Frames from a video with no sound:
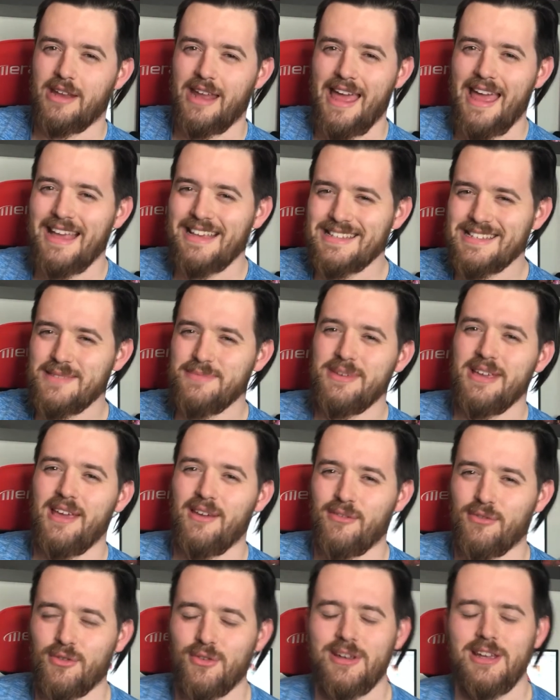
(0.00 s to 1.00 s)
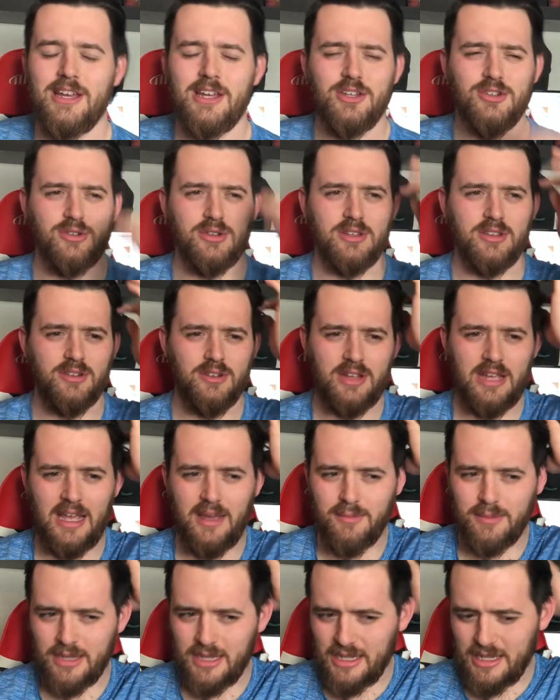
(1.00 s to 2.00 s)
It has to be a free entry. There
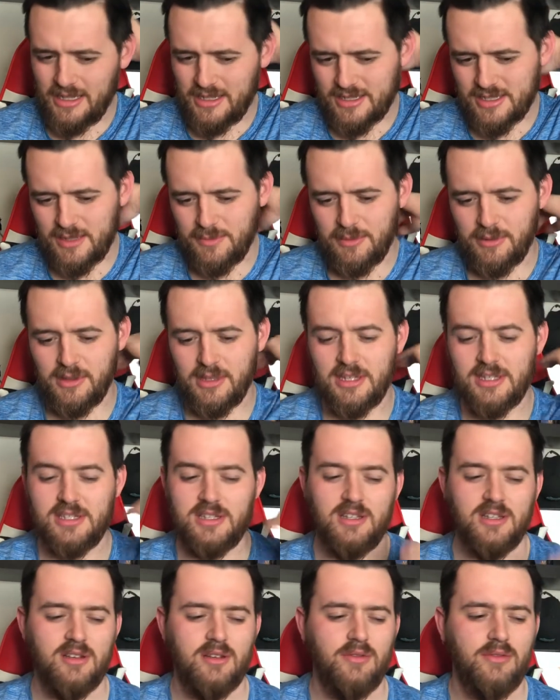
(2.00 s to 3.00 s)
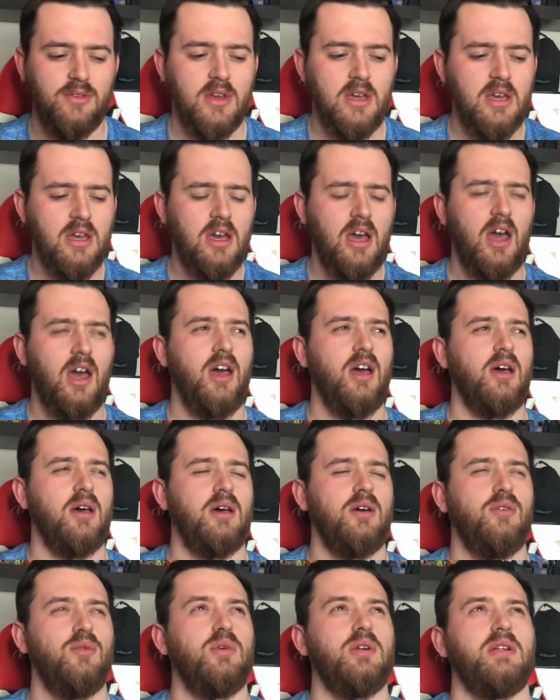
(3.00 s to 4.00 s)
can't be any stipulation of
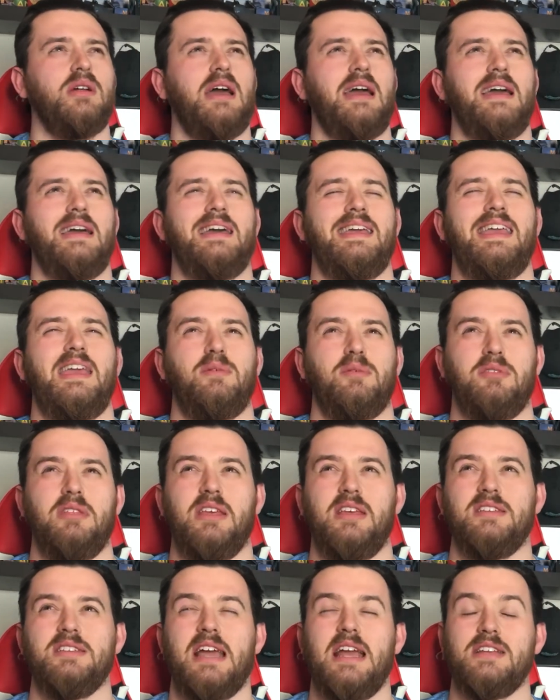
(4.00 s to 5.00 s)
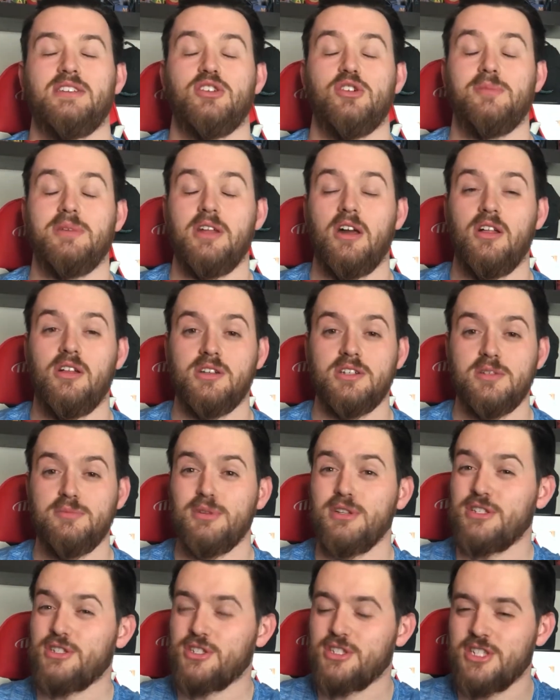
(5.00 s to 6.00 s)
I can't read the exact terminology,
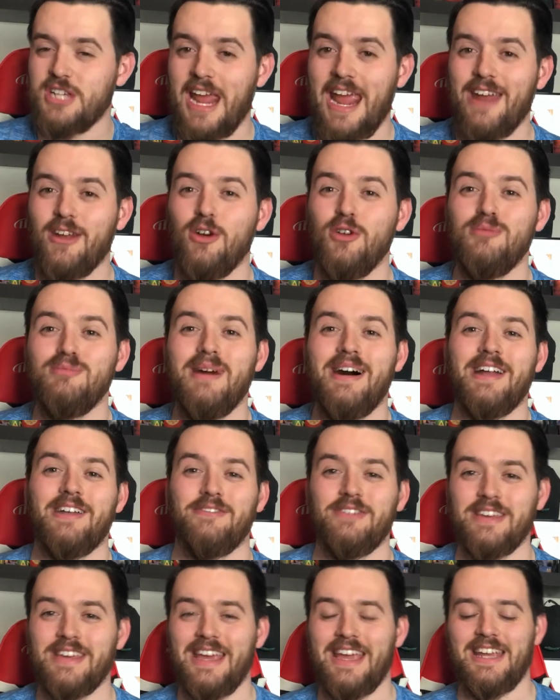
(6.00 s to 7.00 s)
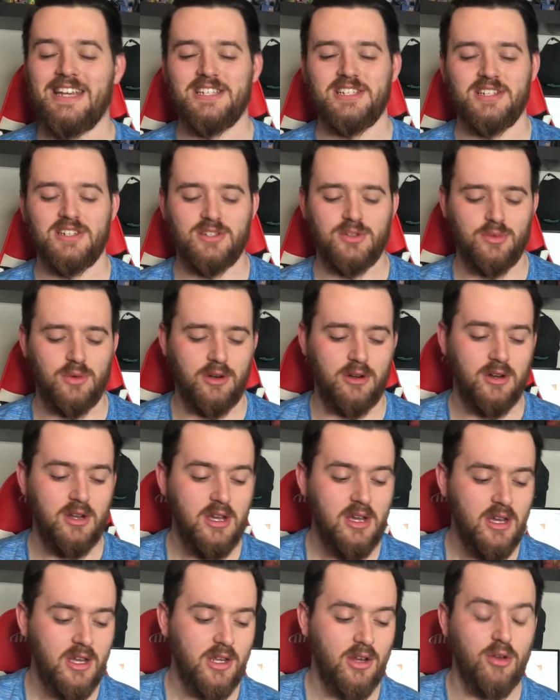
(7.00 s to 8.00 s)
but channel modification to where
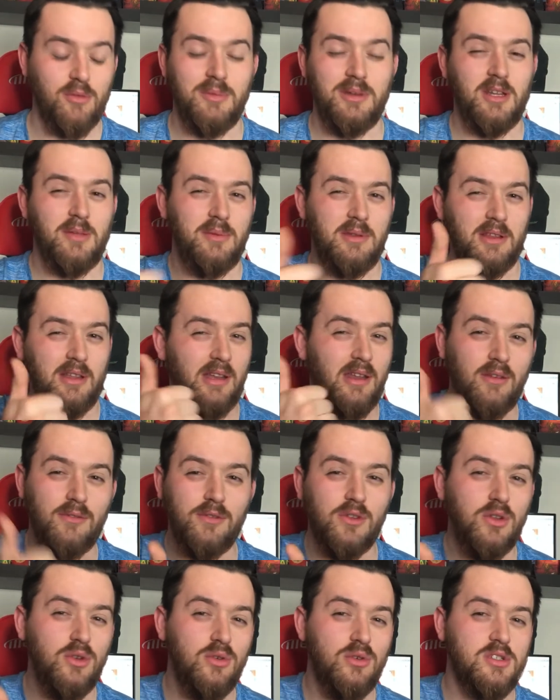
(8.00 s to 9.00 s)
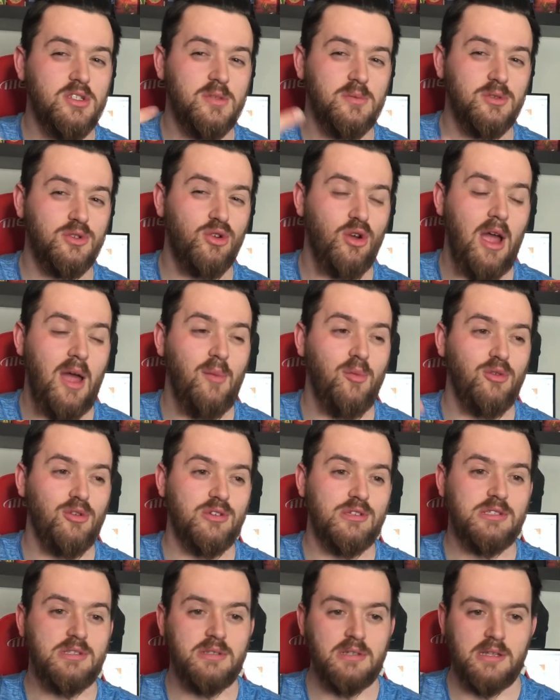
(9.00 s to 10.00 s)
you're manipulating views,
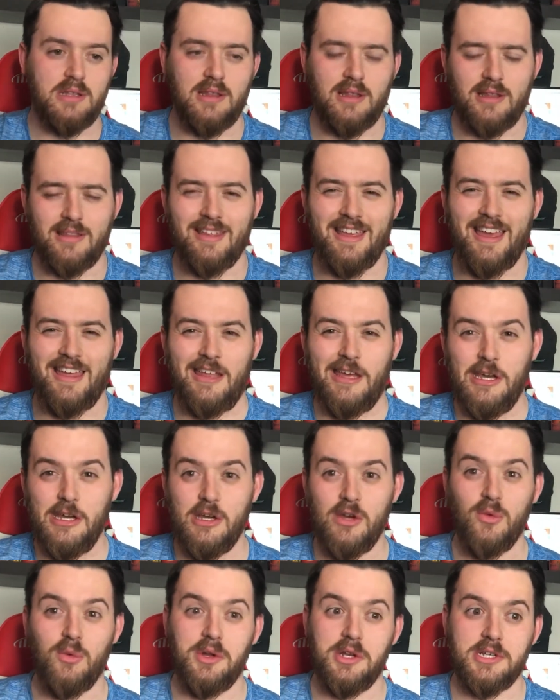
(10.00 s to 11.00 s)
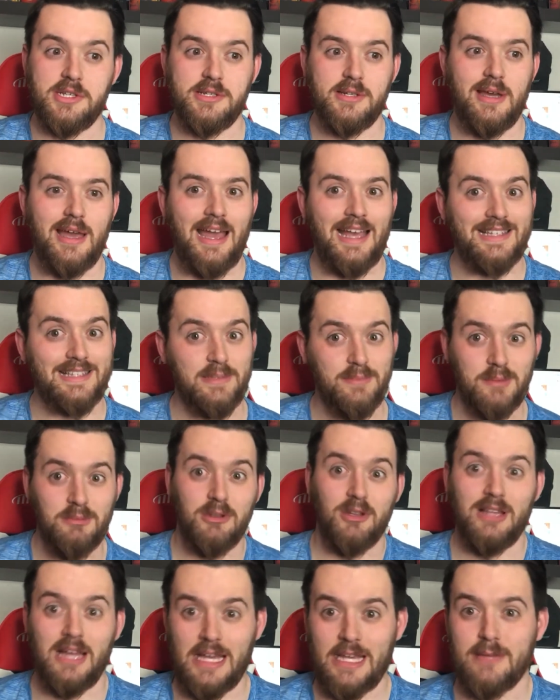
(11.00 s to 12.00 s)
subscribers, and like that. Which asking
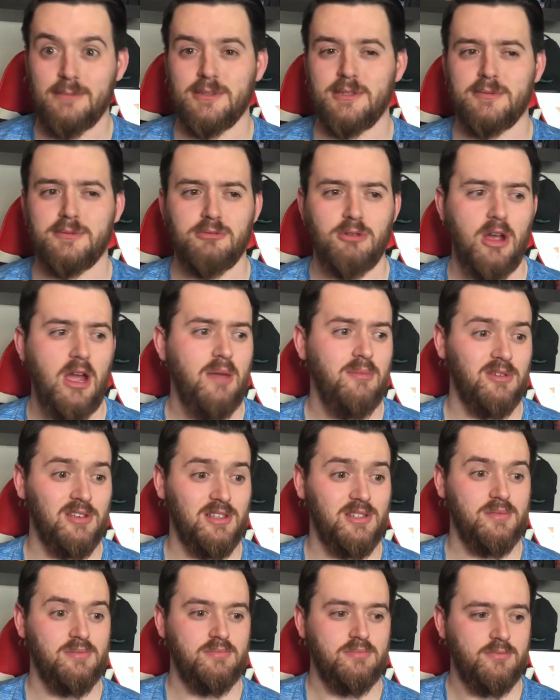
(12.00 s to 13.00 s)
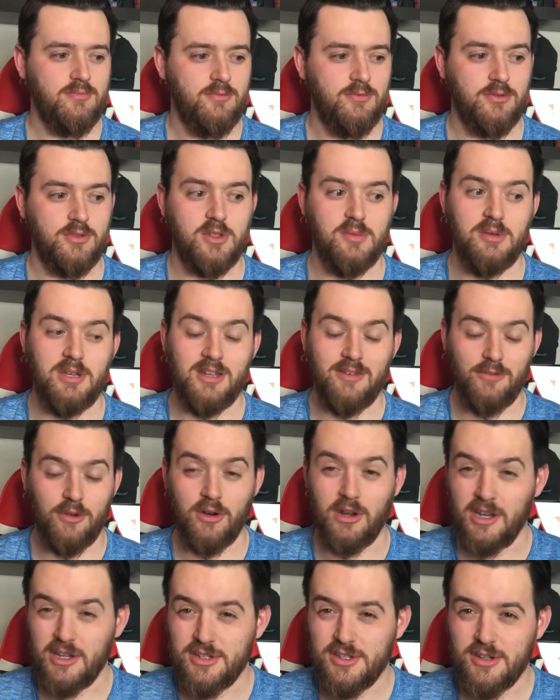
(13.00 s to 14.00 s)
people to like and subscribe is to be
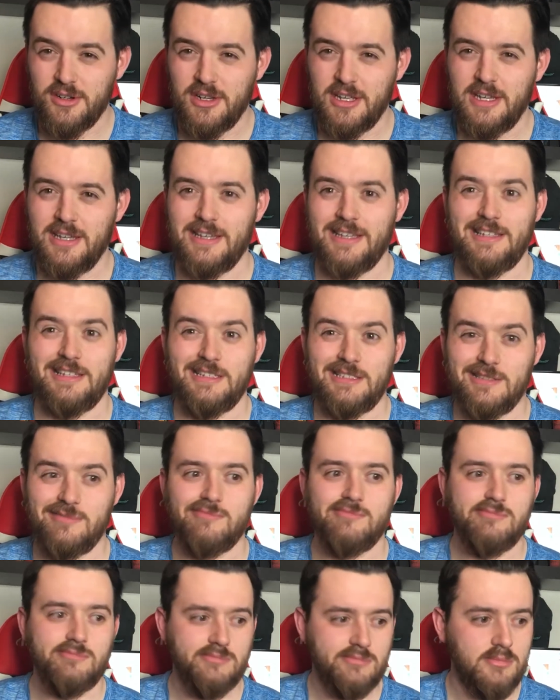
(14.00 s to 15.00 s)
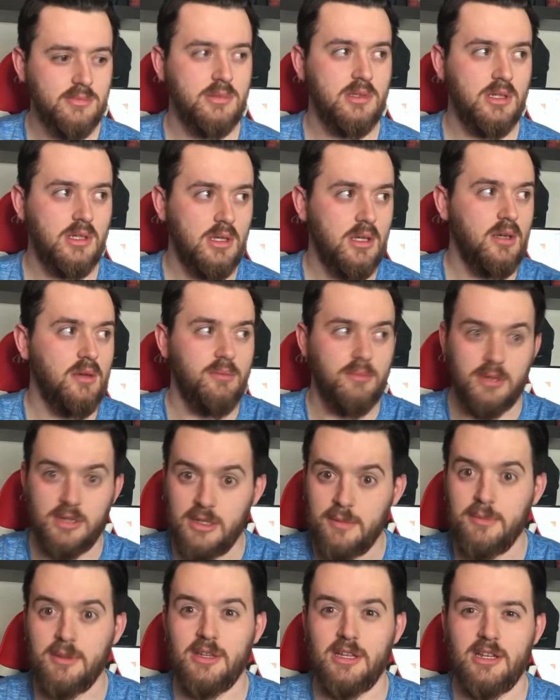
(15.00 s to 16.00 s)
for entered is
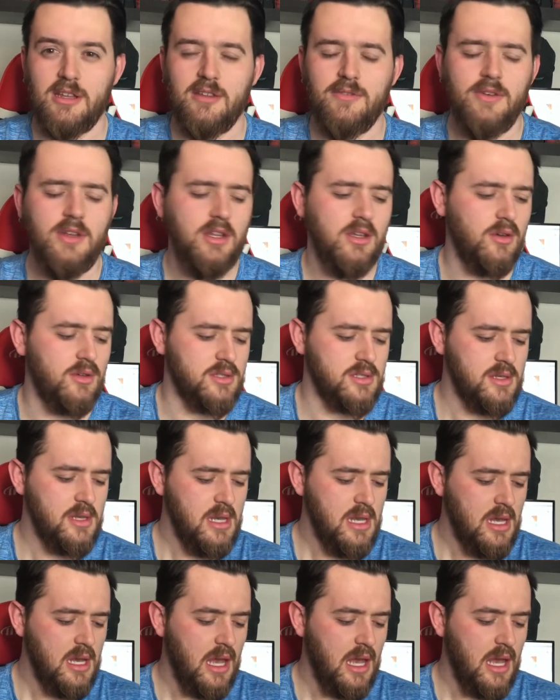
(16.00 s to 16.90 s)
manipulating the videos.